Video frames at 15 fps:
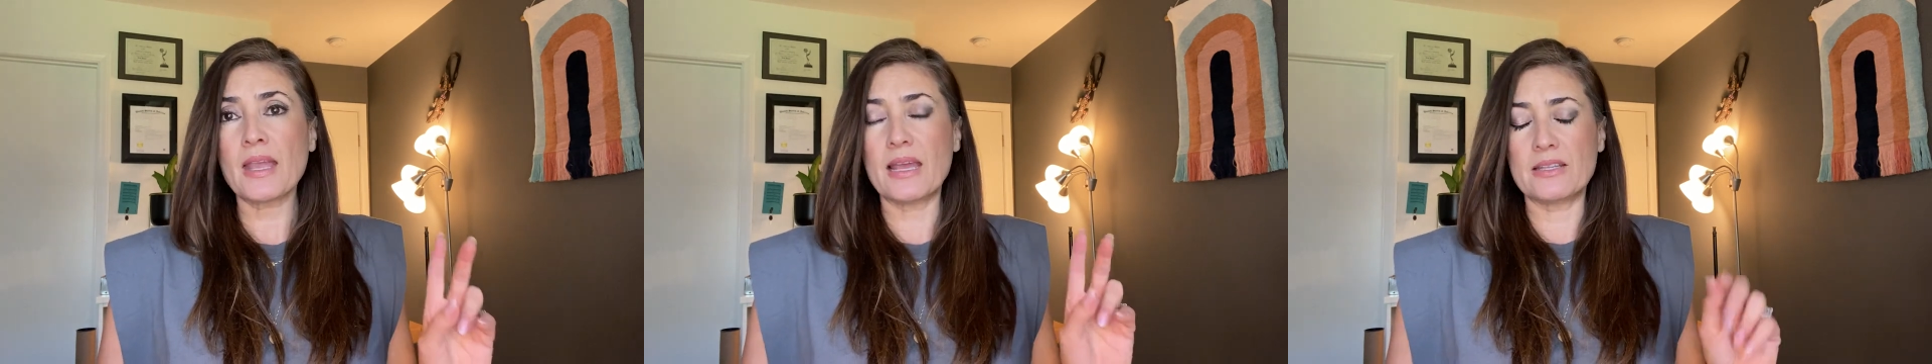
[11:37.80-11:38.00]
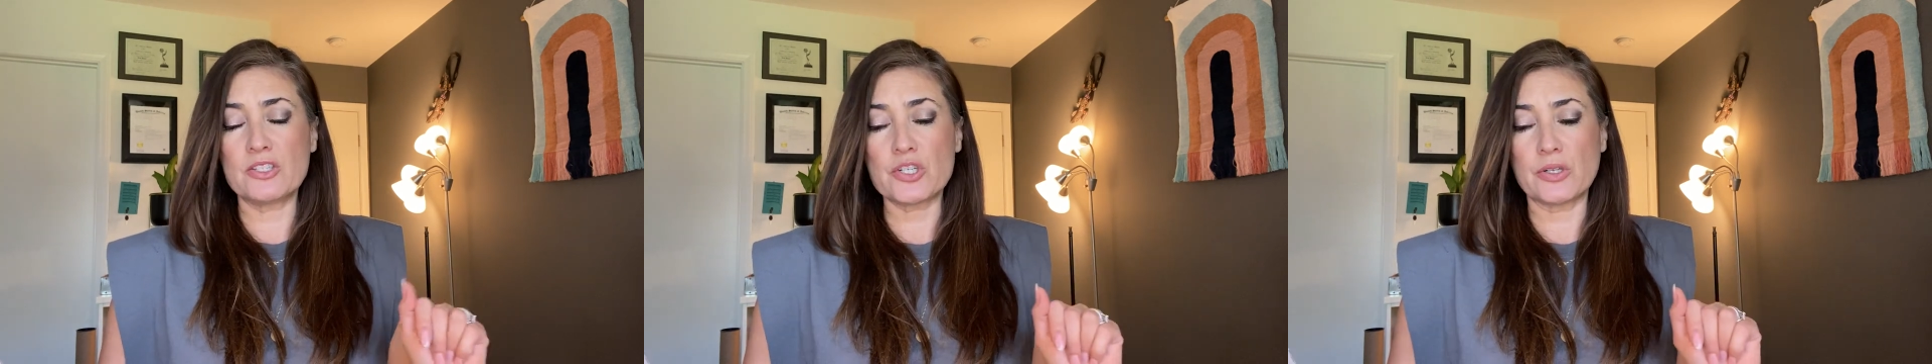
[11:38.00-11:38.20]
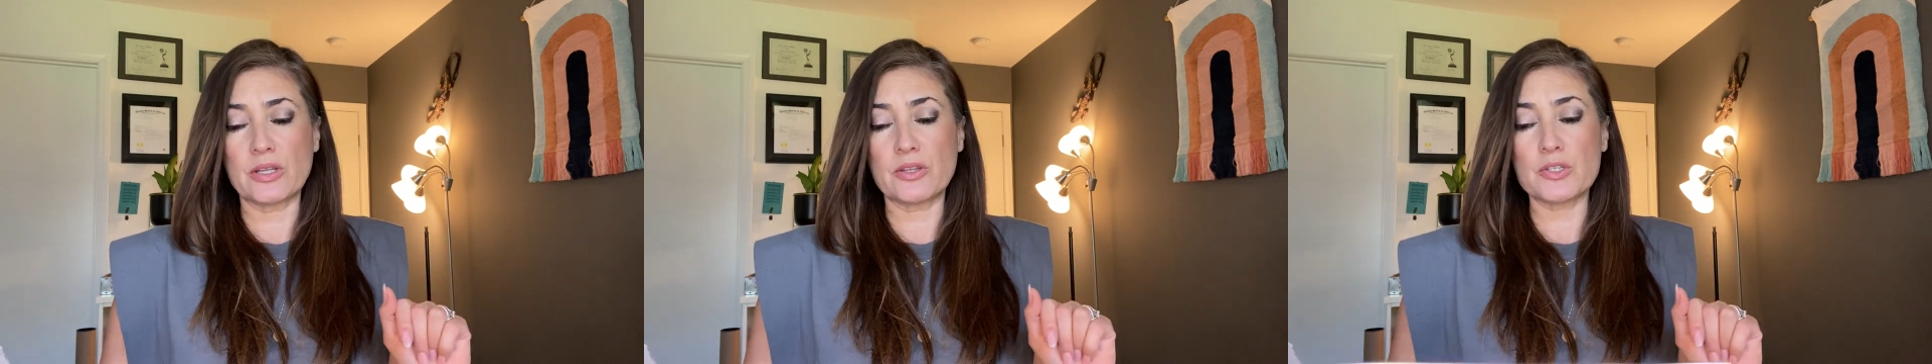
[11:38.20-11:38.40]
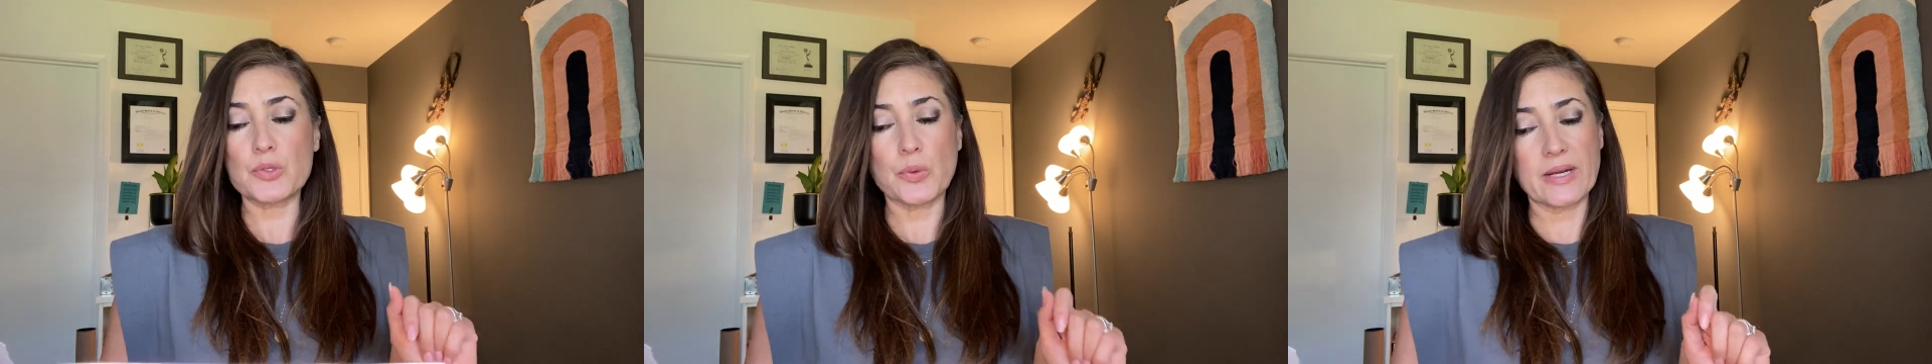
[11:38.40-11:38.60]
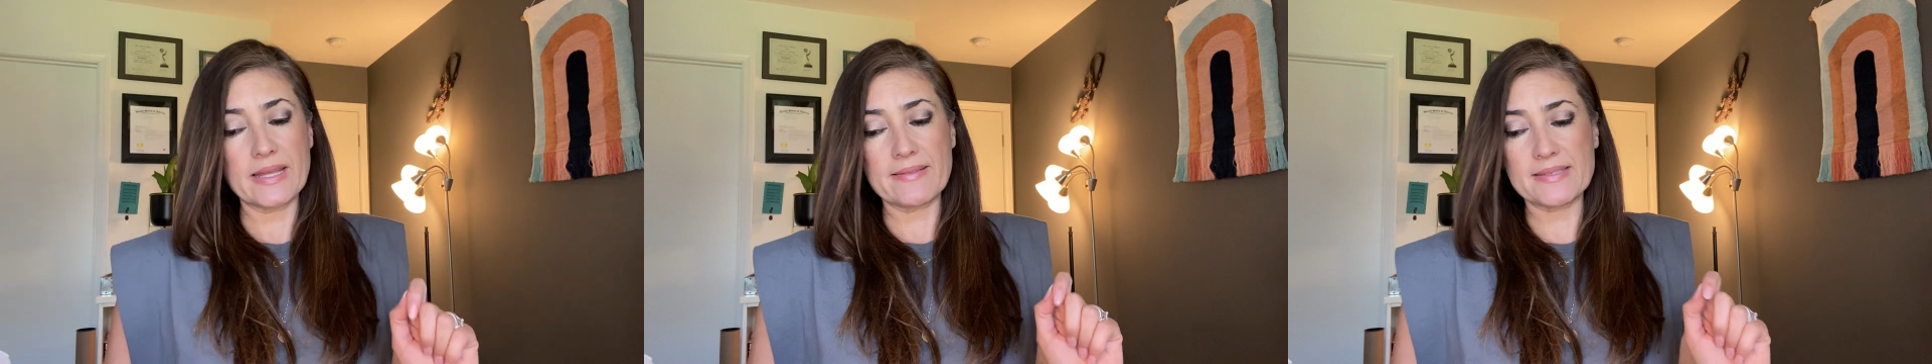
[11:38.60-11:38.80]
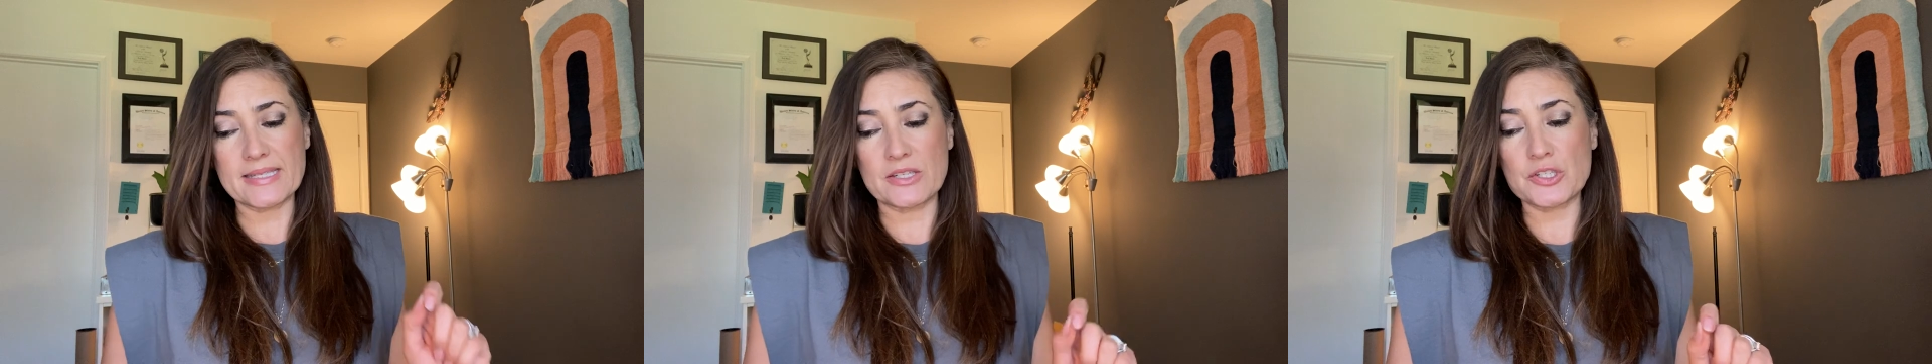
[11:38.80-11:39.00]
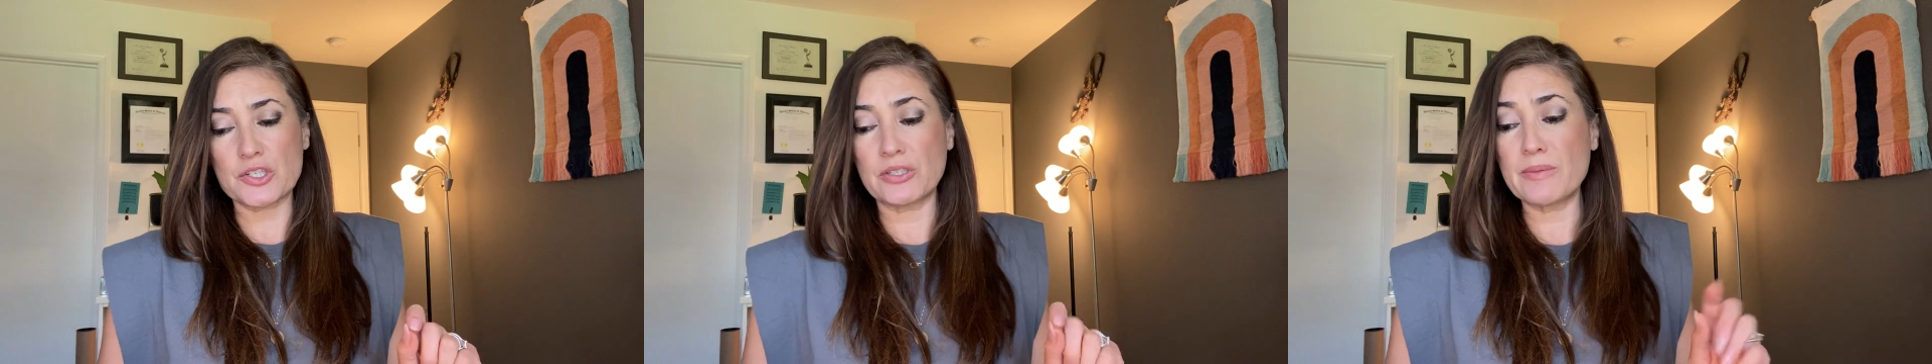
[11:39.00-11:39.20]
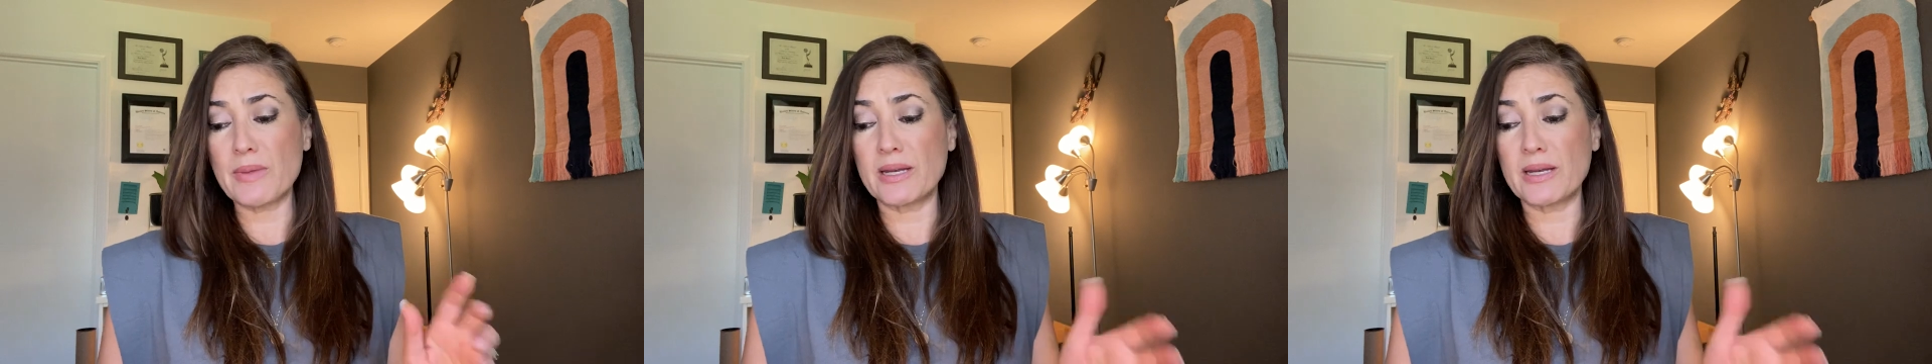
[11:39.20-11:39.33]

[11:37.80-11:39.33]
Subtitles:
And during the 20th century,